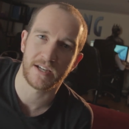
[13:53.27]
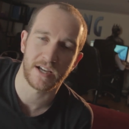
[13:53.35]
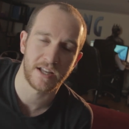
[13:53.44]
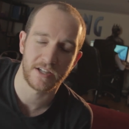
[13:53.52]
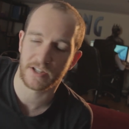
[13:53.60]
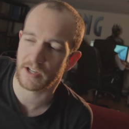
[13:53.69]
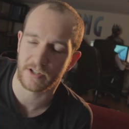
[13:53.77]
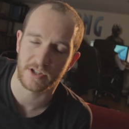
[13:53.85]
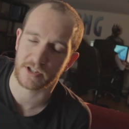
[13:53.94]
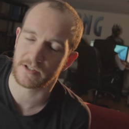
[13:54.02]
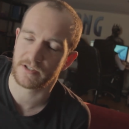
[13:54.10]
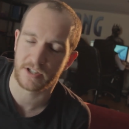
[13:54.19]
and
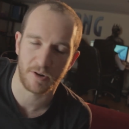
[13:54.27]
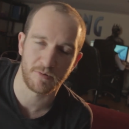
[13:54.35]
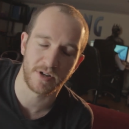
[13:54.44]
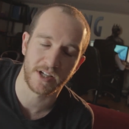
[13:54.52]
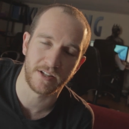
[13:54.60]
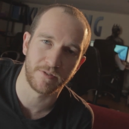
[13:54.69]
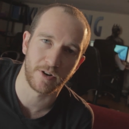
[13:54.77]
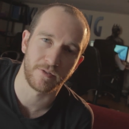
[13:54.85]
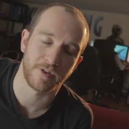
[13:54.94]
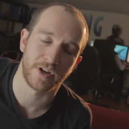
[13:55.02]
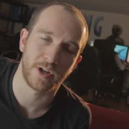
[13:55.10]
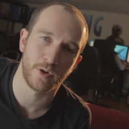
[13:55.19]
just generally very,
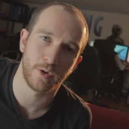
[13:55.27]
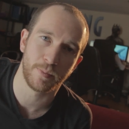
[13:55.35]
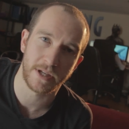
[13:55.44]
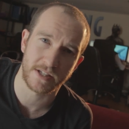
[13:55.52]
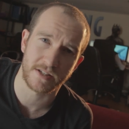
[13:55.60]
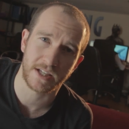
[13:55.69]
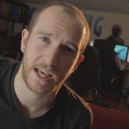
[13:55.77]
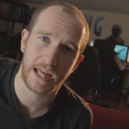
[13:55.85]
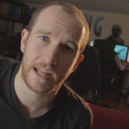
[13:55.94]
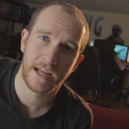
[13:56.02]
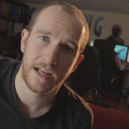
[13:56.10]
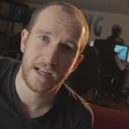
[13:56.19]
very cool pieces of kit.